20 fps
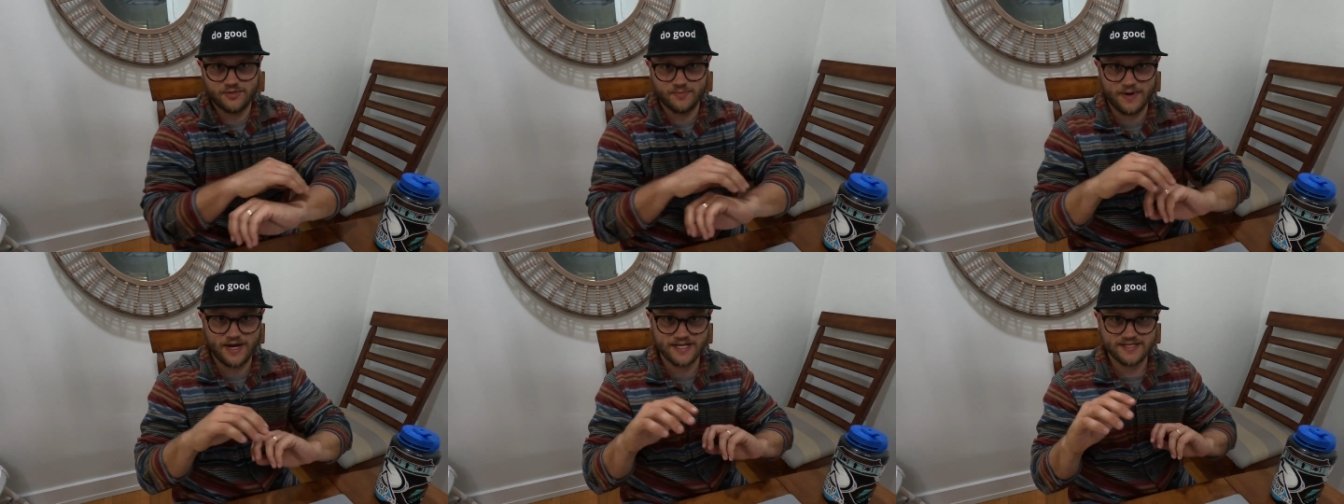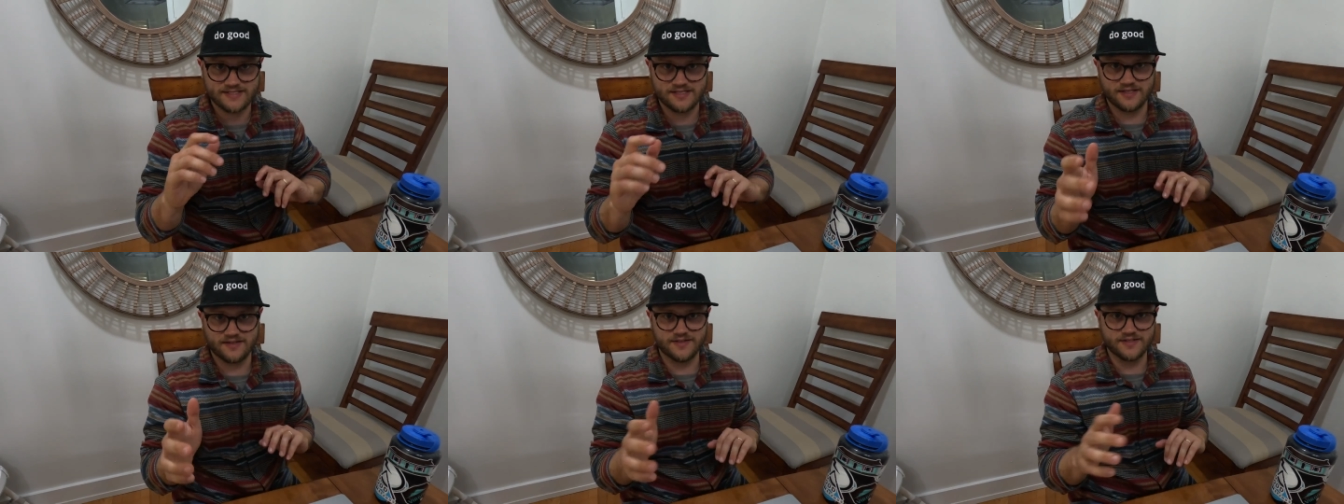You
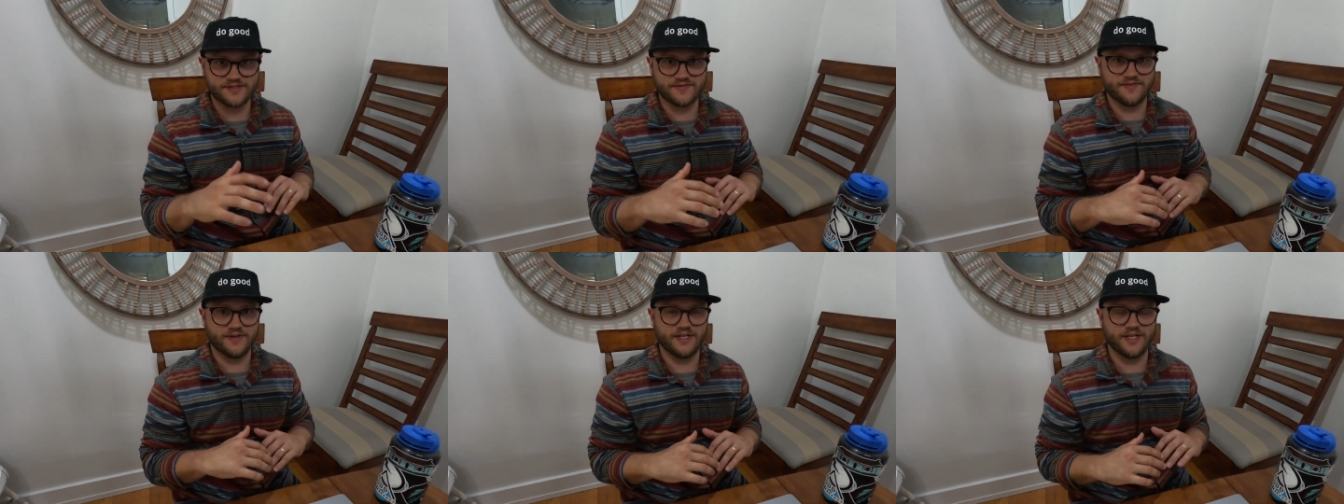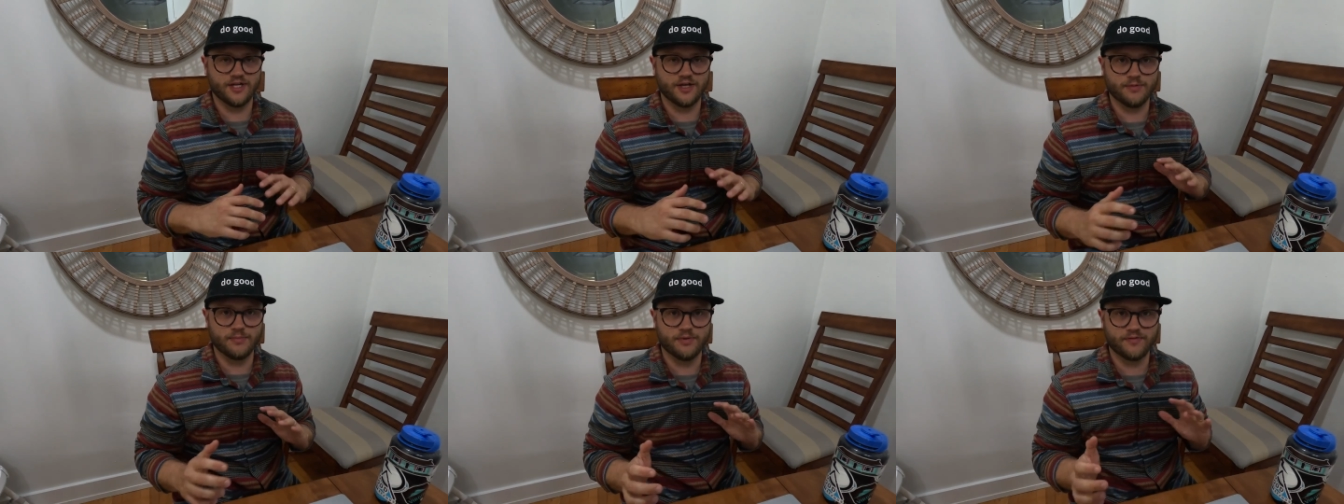might see this
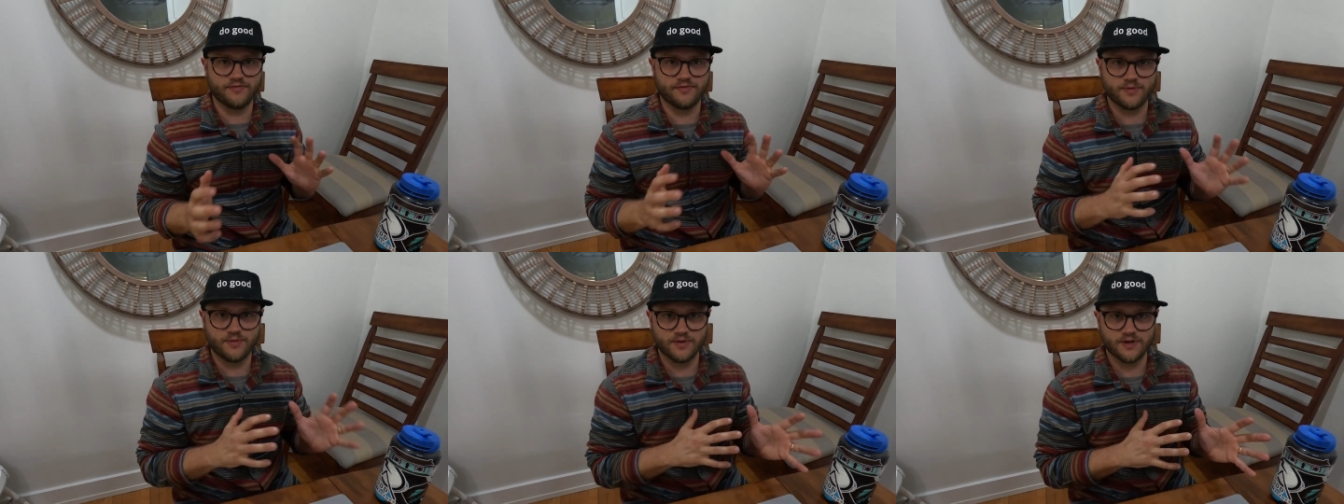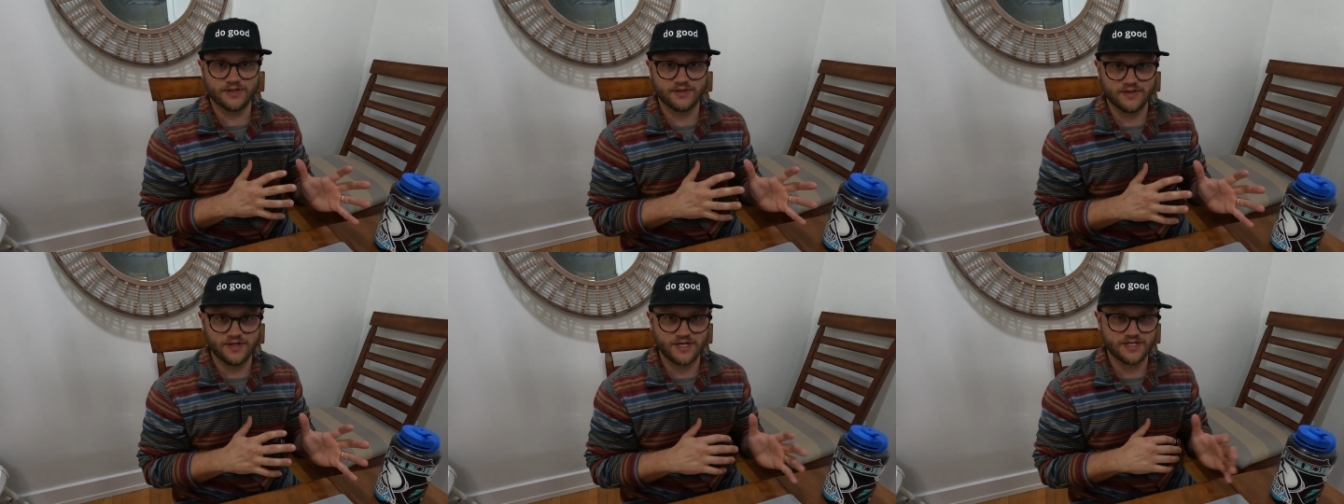video
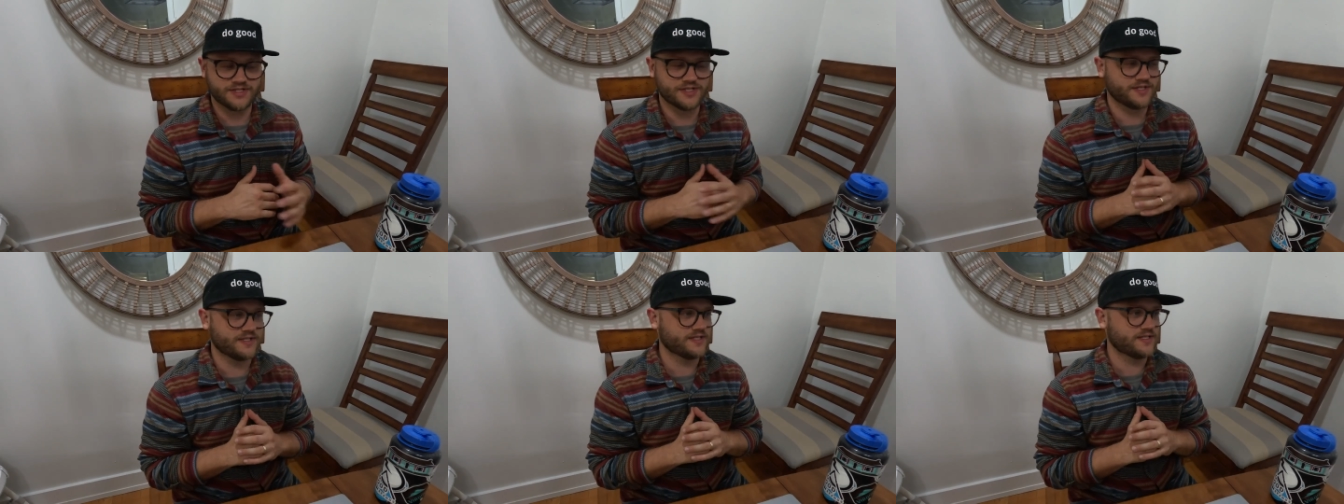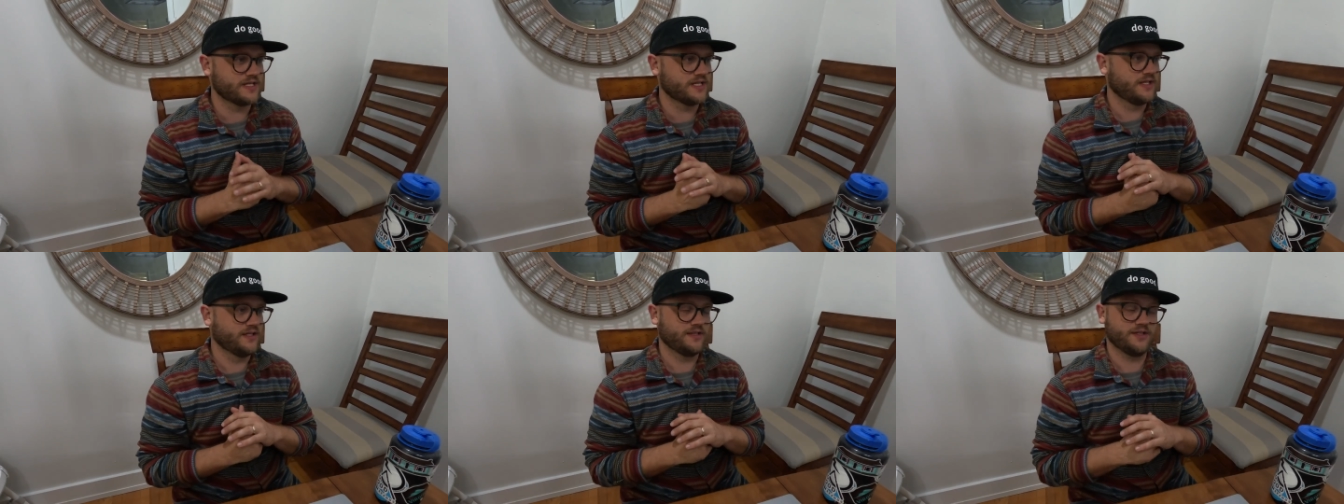before it
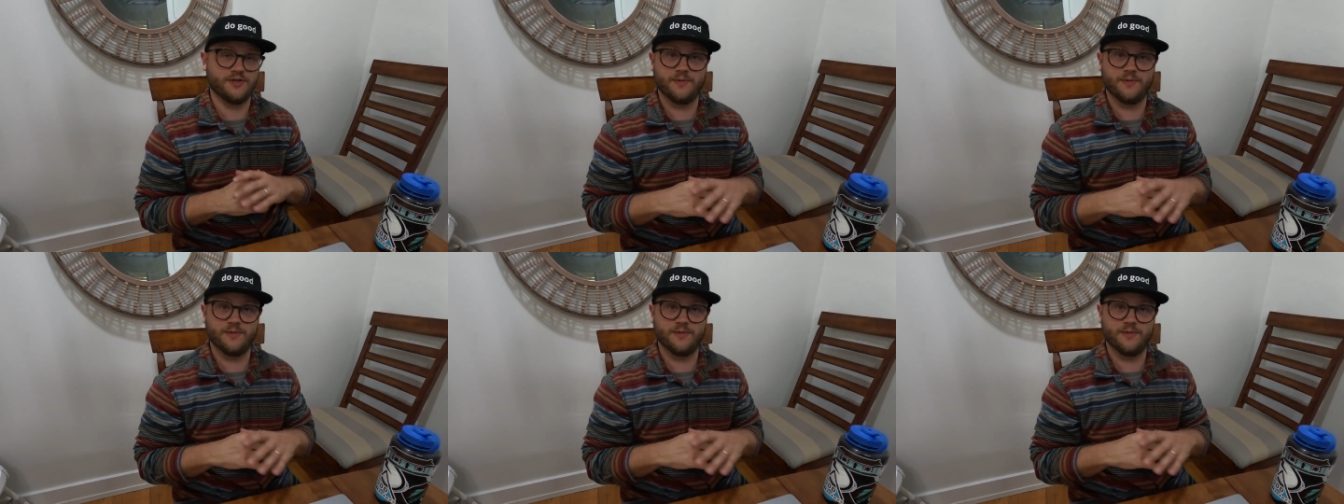launches.